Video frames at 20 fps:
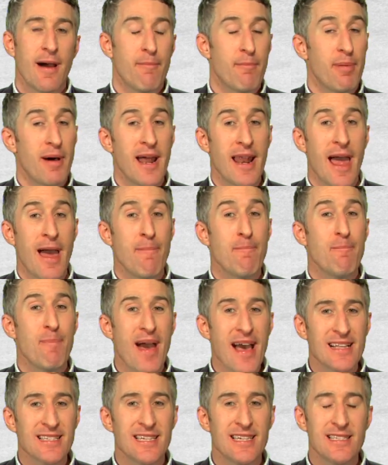But at
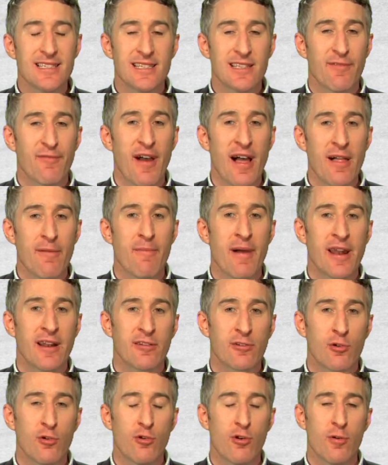best, he's a developmental
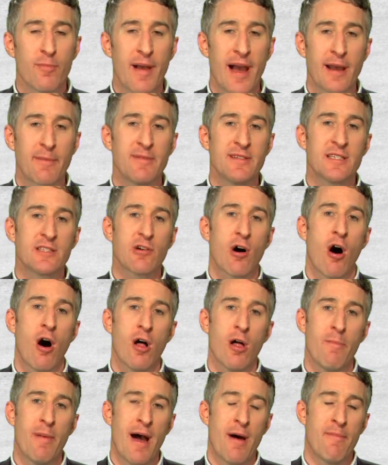quarterback because it's
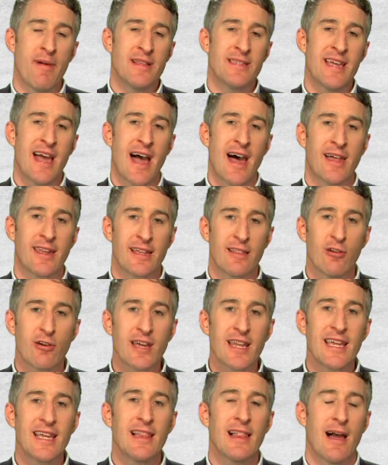all about mentality. Look
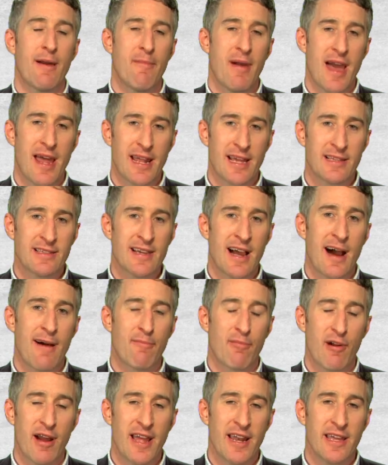at Eli Manning and Tom
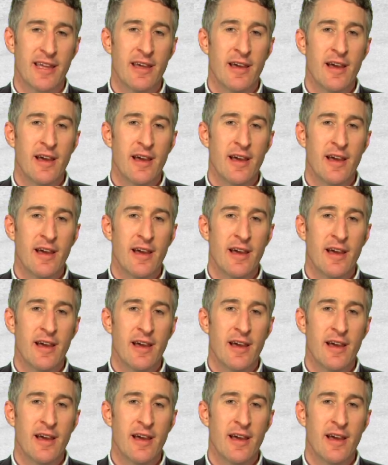Brady.